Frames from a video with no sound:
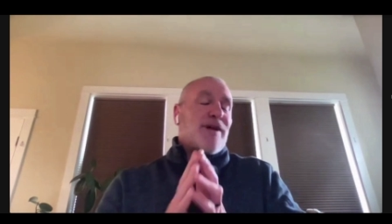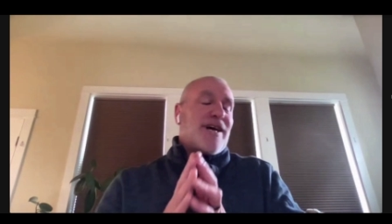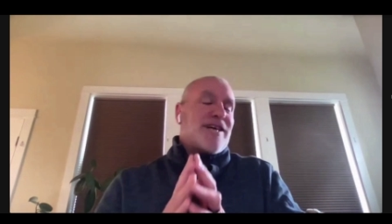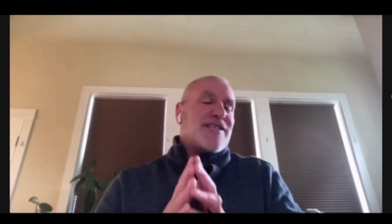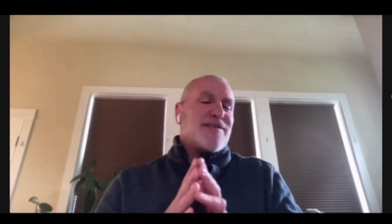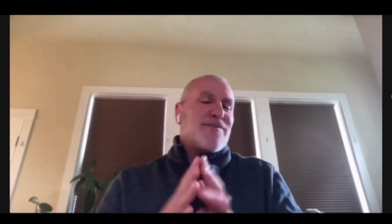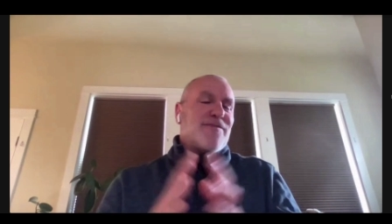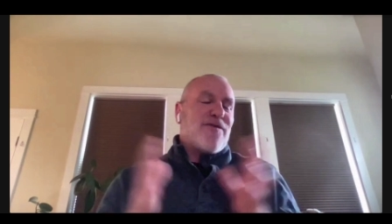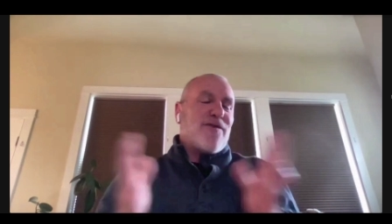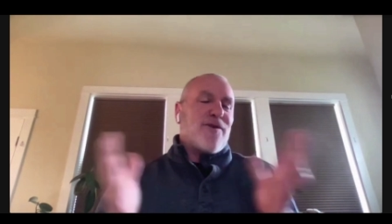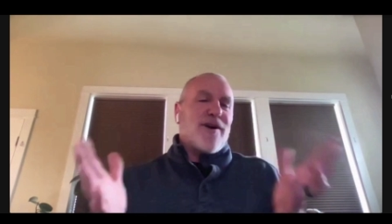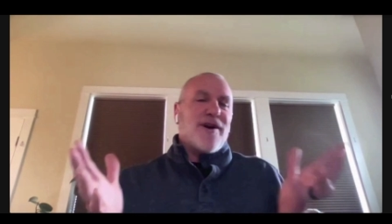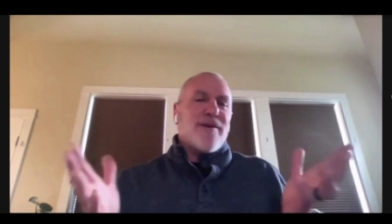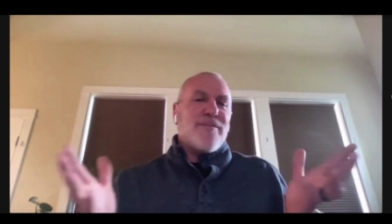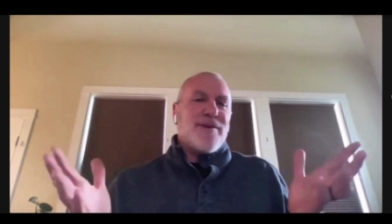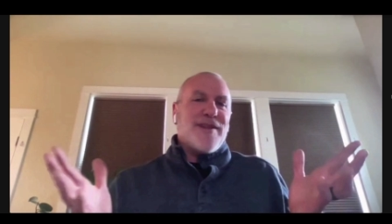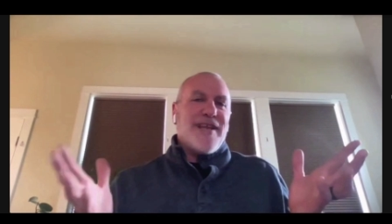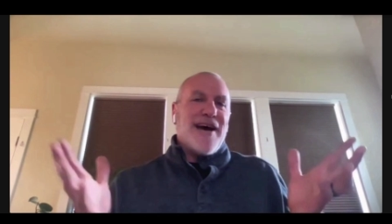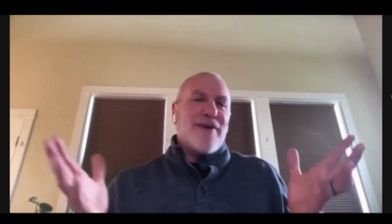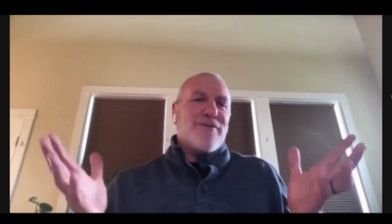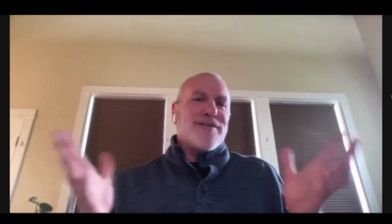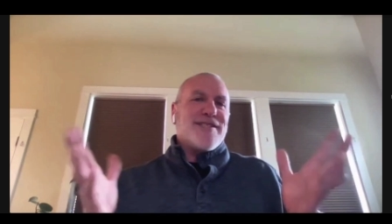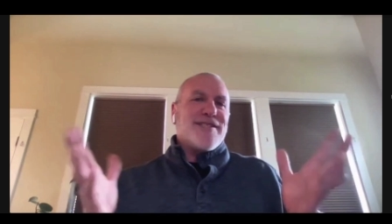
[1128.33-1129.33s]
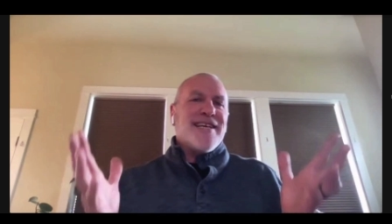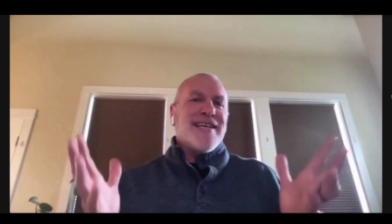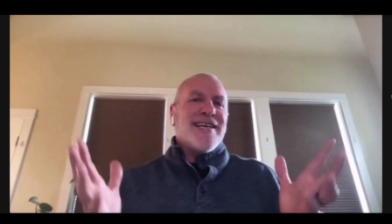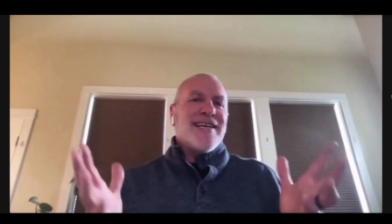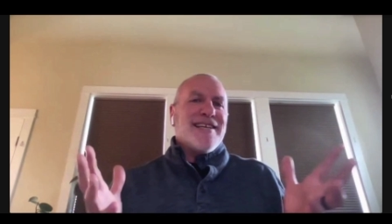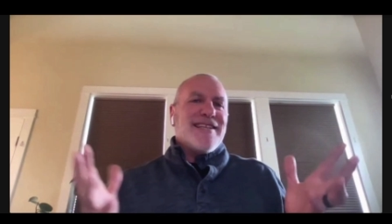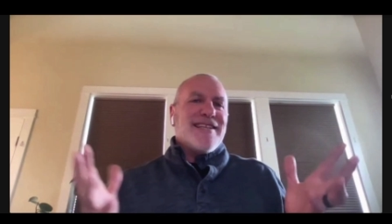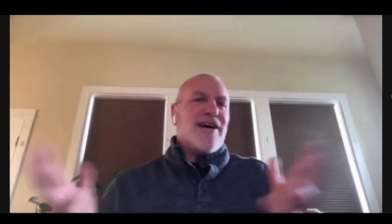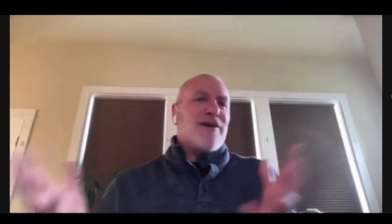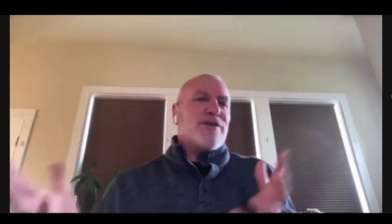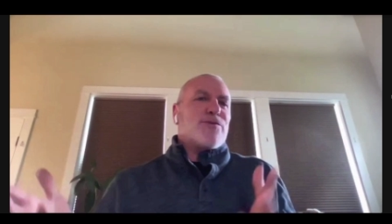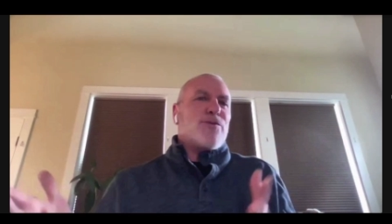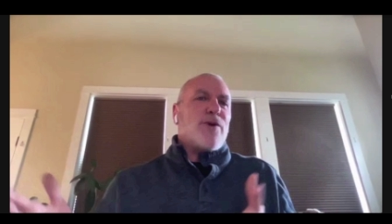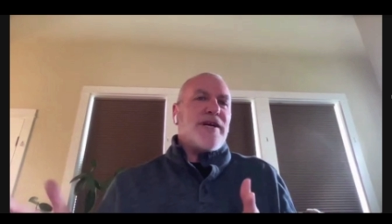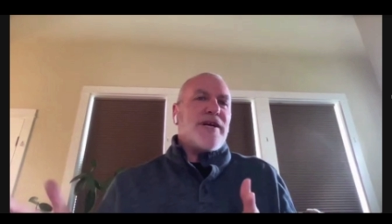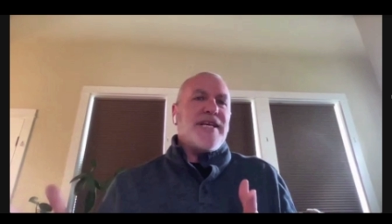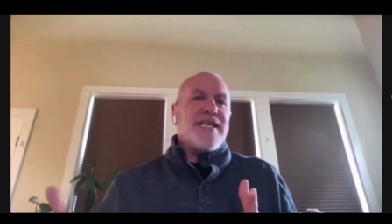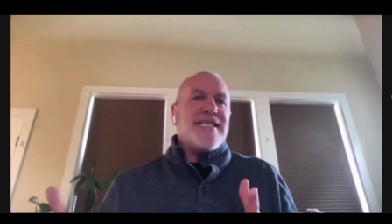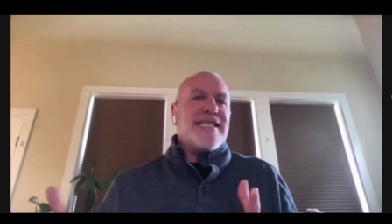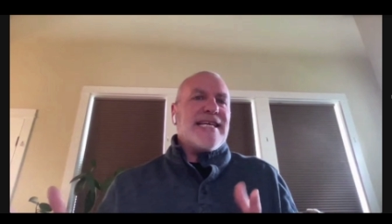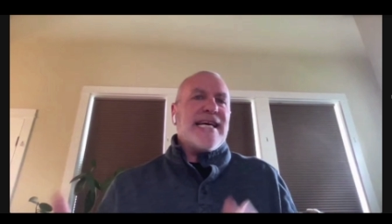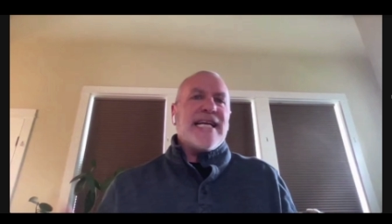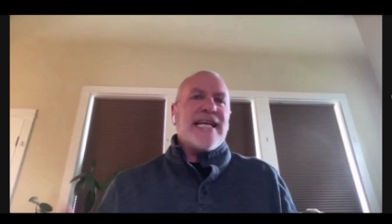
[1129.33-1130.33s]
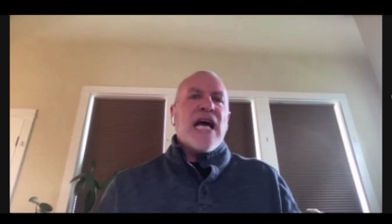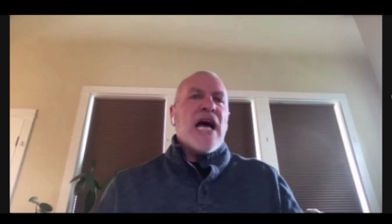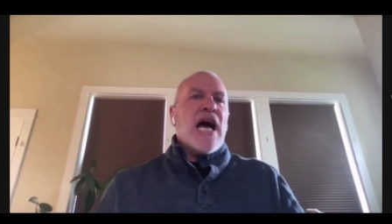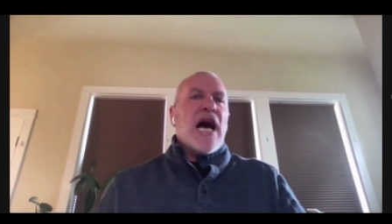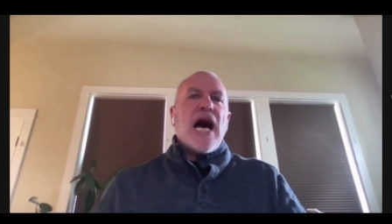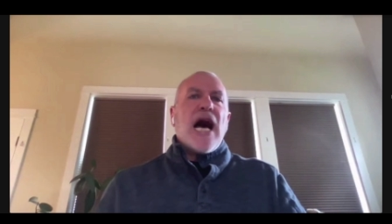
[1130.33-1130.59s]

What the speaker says: bless him for it, but that was what he did.